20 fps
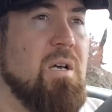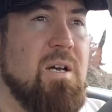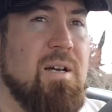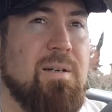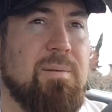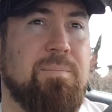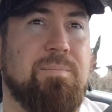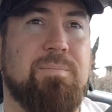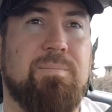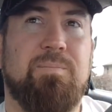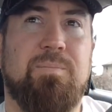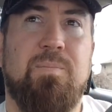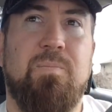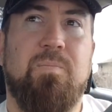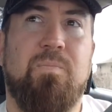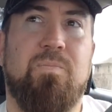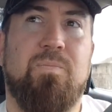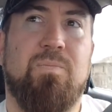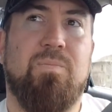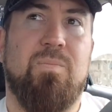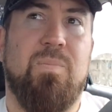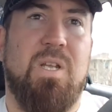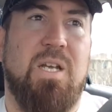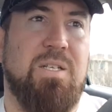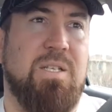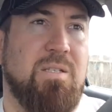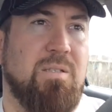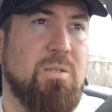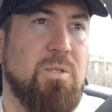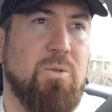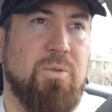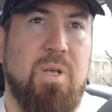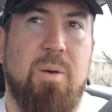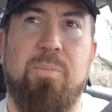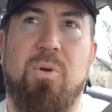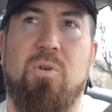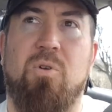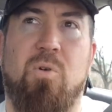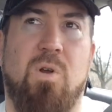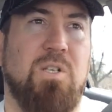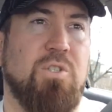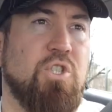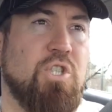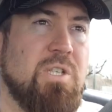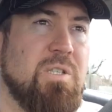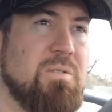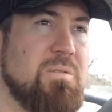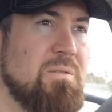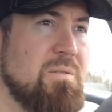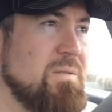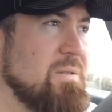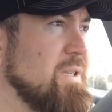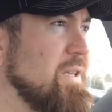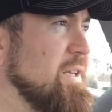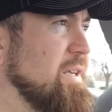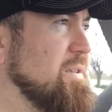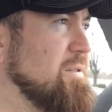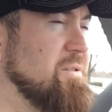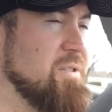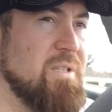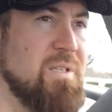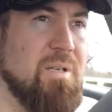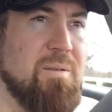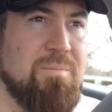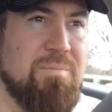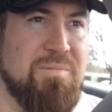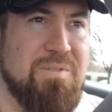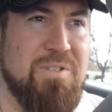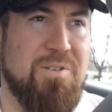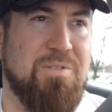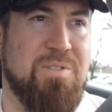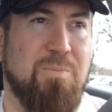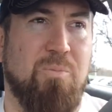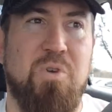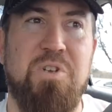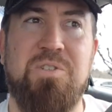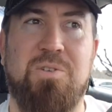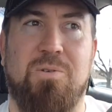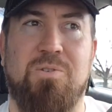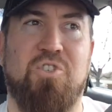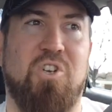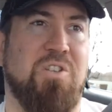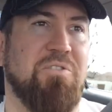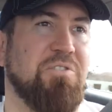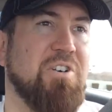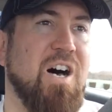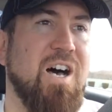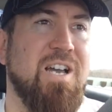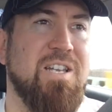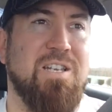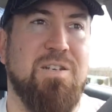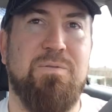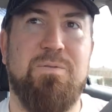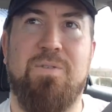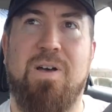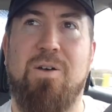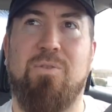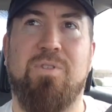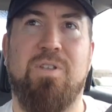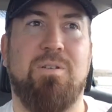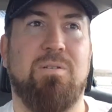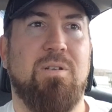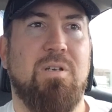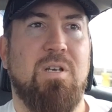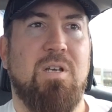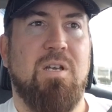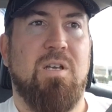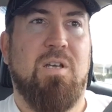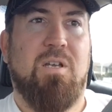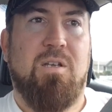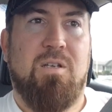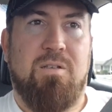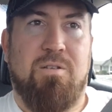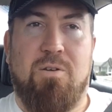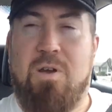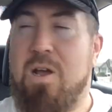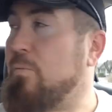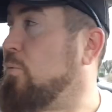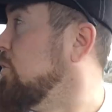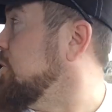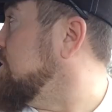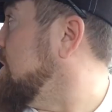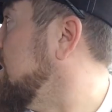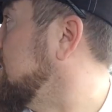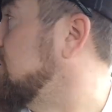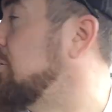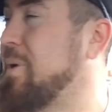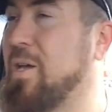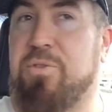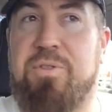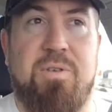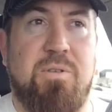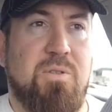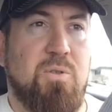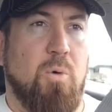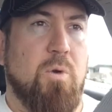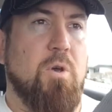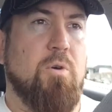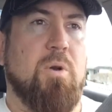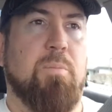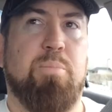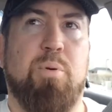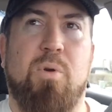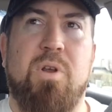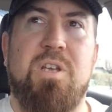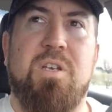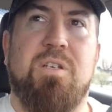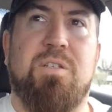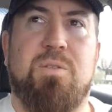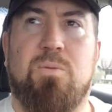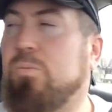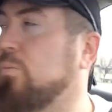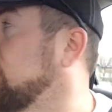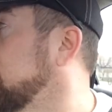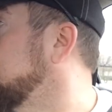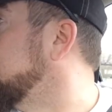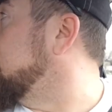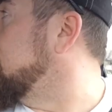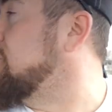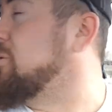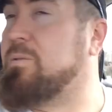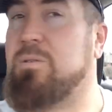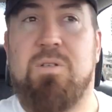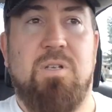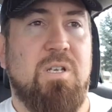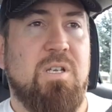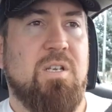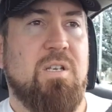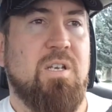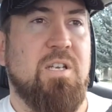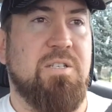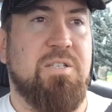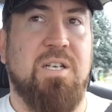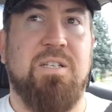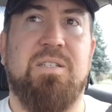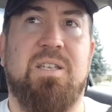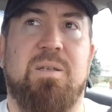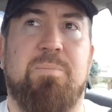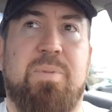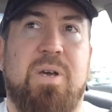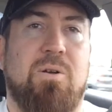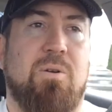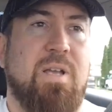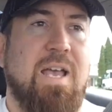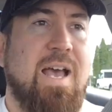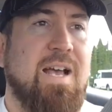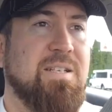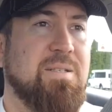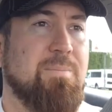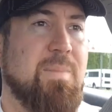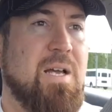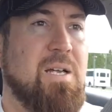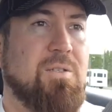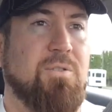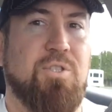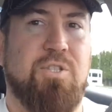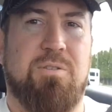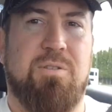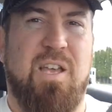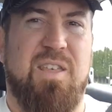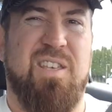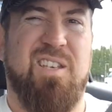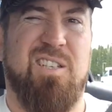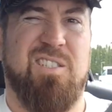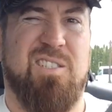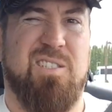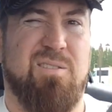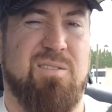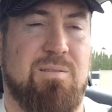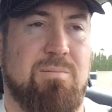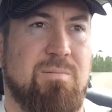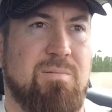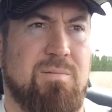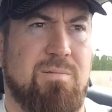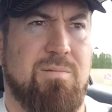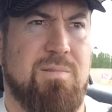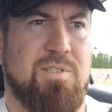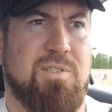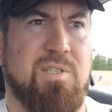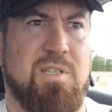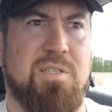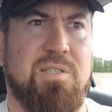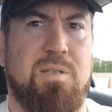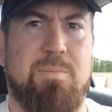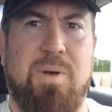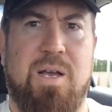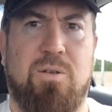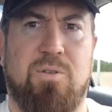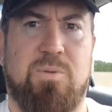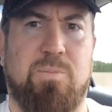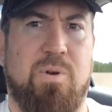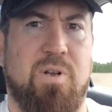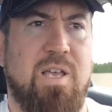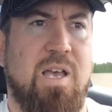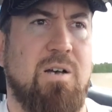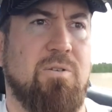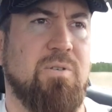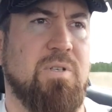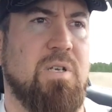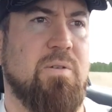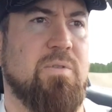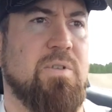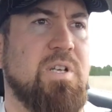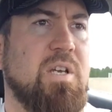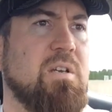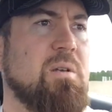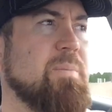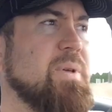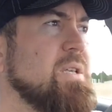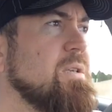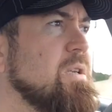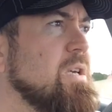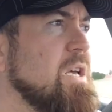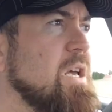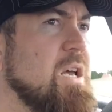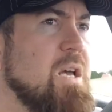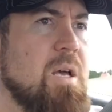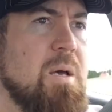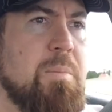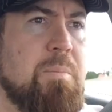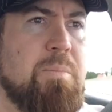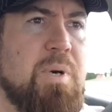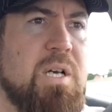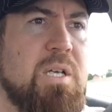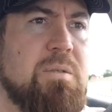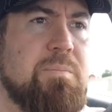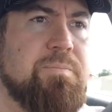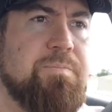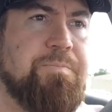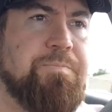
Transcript: Um, I did a little number crunching and did a, uh, you know some research online and found that you know, everyone talked about the Toyota Prius, which it does get better gas mileage. I think it's 60 miles per gallon, give or take a bit. But